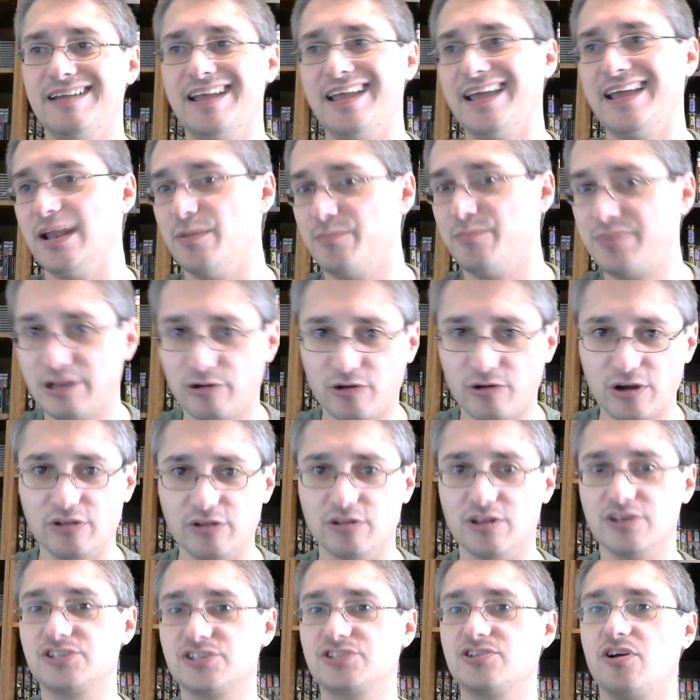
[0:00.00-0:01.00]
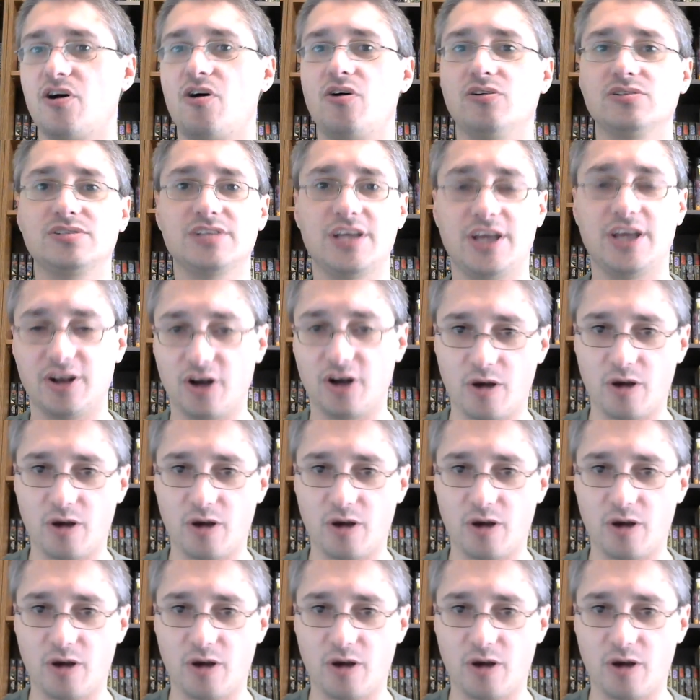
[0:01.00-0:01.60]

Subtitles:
an Imperial Assault, an